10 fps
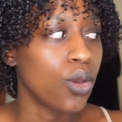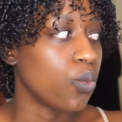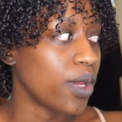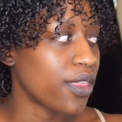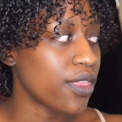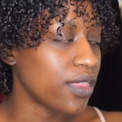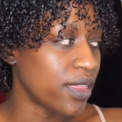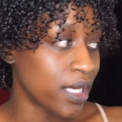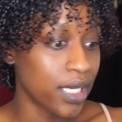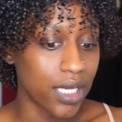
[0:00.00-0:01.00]
with
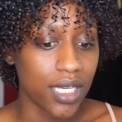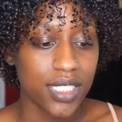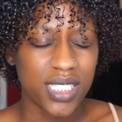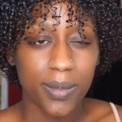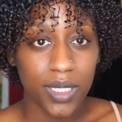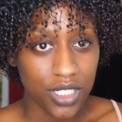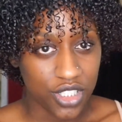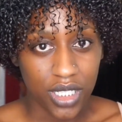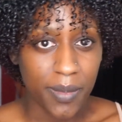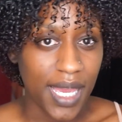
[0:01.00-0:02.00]
the deep
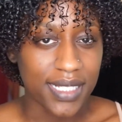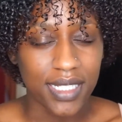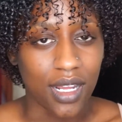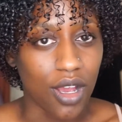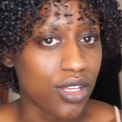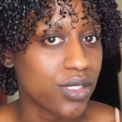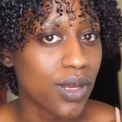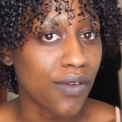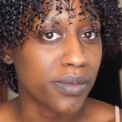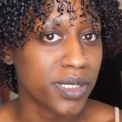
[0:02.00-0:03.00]
conditioning mask that I also
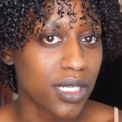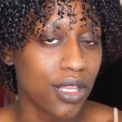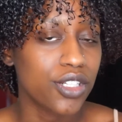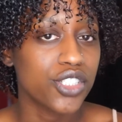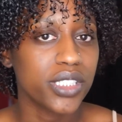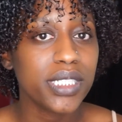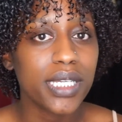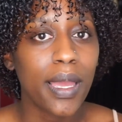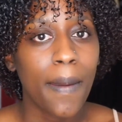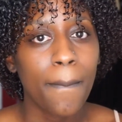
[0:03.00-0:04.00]
got from the Dollar
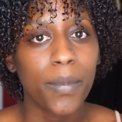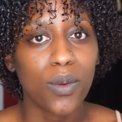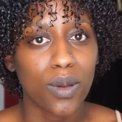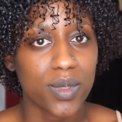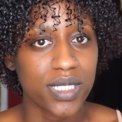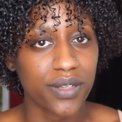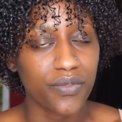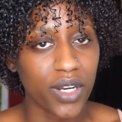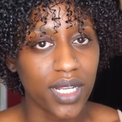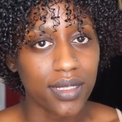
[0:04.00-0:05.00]
Tree. But what was
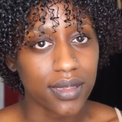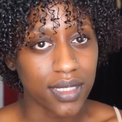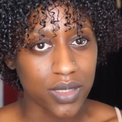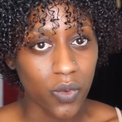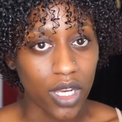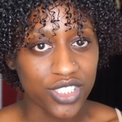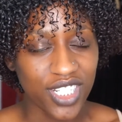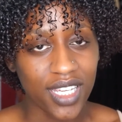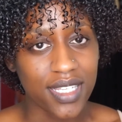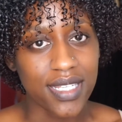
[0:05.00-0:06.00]
different this wash
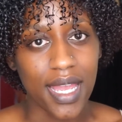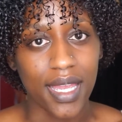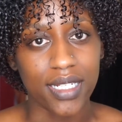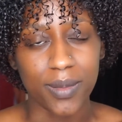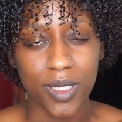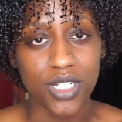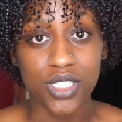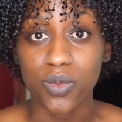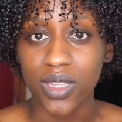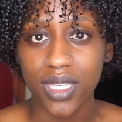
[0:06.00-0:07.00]
day is I deep
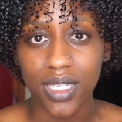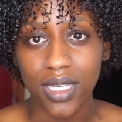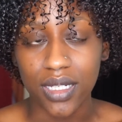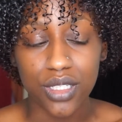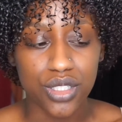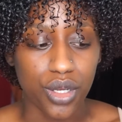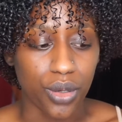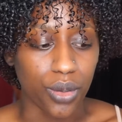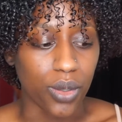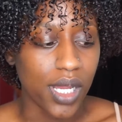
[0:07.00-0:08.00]
conditioned with heat.
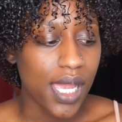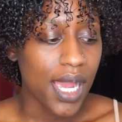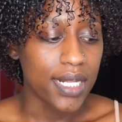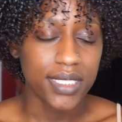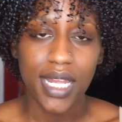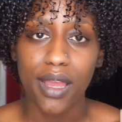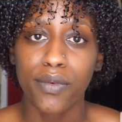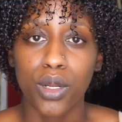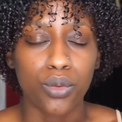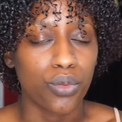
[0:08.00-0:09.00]
So I did
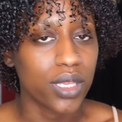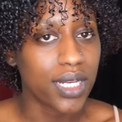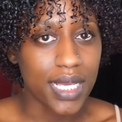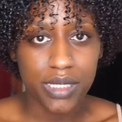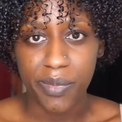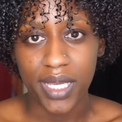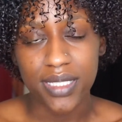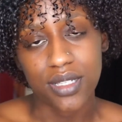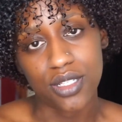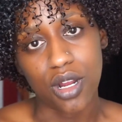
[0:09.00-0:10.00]
have a really nice
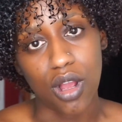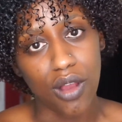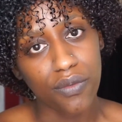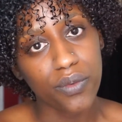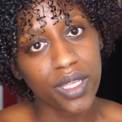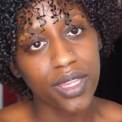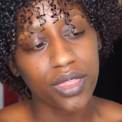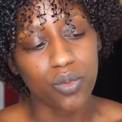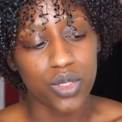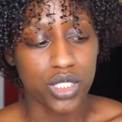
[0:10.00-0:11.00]
base to start off with,
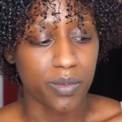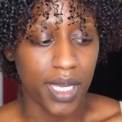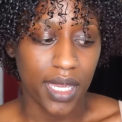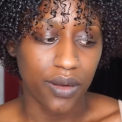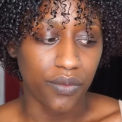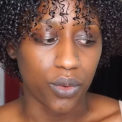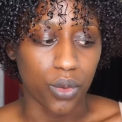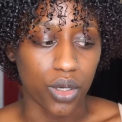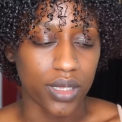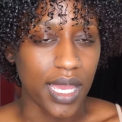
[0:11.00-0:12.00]
which made
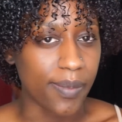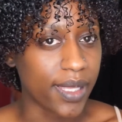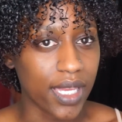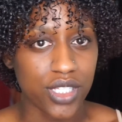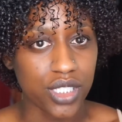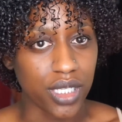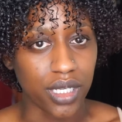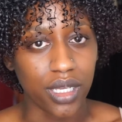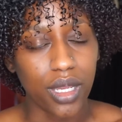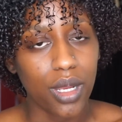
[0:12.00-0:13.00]
for the application